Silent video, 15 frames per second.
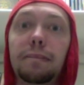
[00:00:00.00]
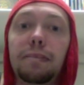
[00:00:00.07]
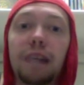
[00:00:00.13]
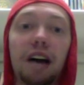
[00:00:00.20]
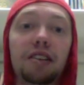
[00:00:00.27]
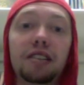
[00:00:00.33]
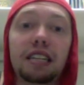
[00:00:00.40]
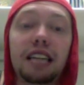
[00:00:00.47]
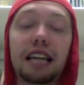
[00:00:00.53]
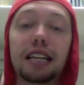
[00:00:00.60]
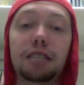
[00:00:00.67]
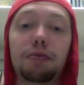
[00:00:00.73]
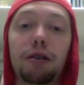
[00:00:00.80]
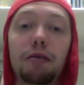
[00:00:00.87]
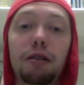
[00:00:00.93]
other than that,
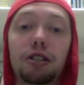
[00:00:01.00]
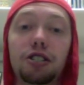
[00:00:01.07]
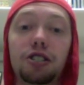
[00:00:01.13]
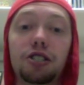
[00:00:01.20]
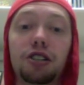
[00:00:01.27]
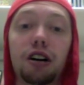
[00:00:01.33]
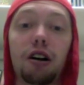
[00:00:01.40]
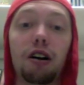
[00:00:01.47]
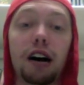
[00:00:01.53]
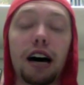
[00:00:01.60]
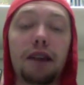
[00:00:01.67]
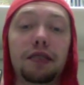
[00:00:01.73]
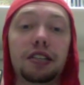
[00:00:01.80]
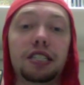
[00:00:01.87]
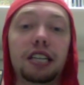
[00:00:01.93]
that's pretty much all I
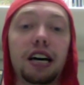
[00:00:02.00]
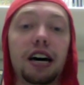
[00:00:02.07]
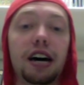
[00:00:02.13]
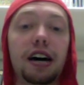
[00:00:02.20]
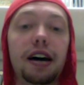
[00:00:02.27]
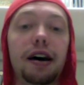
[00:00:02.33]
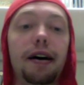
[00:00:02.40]
have to say.